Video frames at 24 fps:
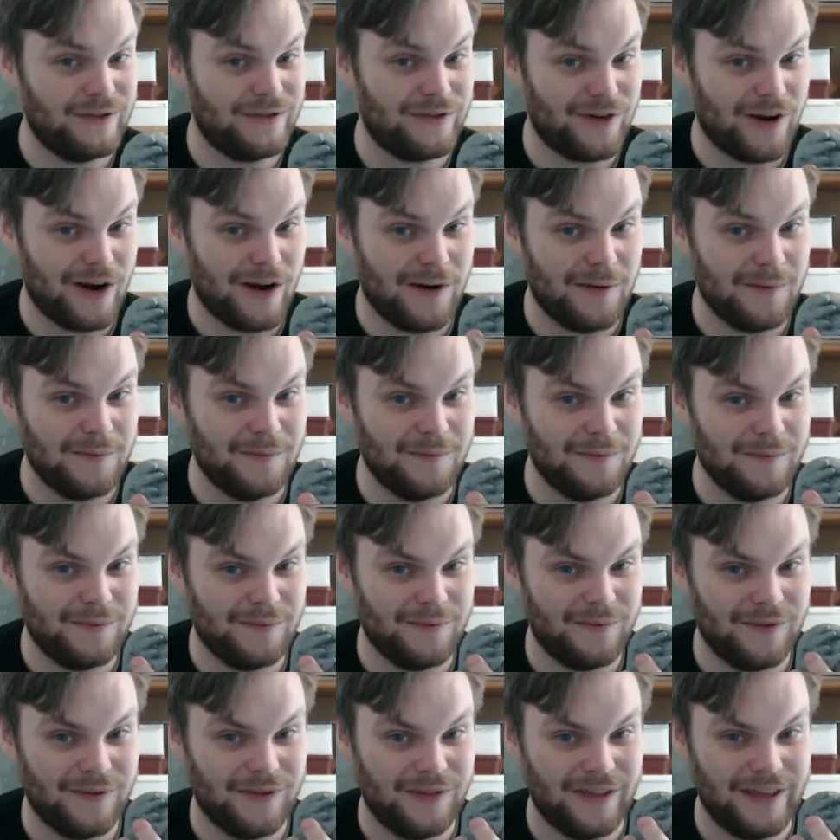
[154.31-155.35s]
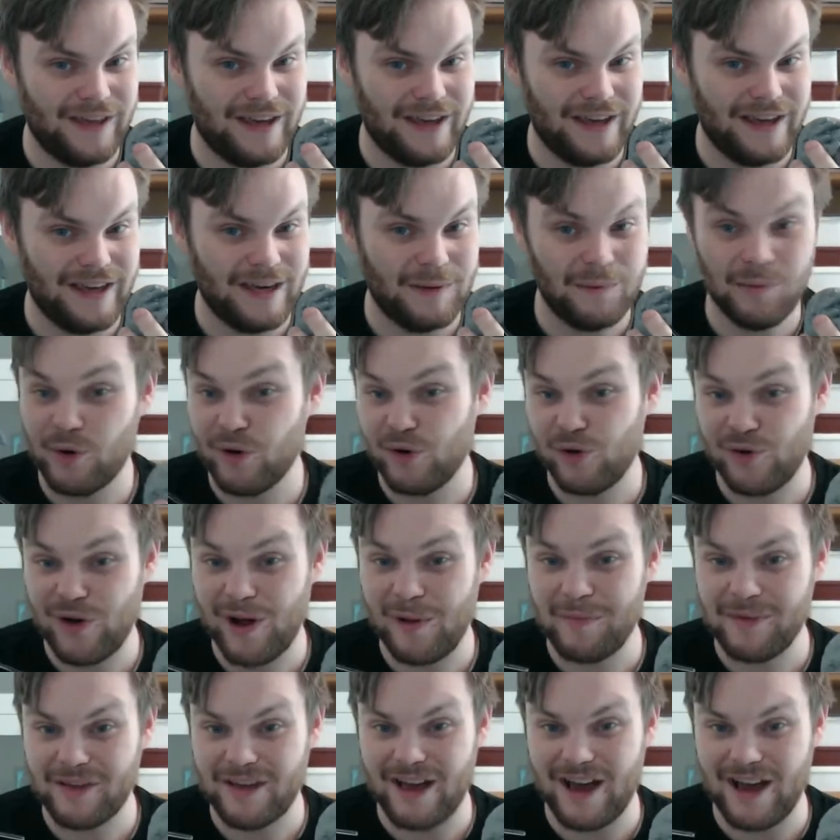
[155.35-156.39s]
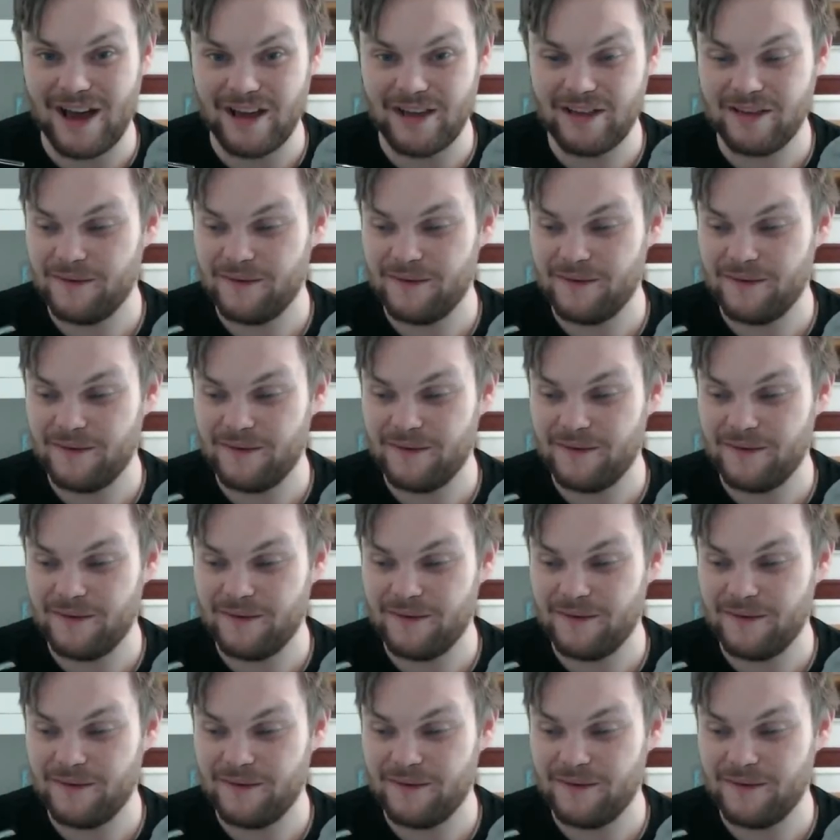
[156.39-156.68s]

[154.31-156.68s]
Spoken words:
from the Immortal Realms guys.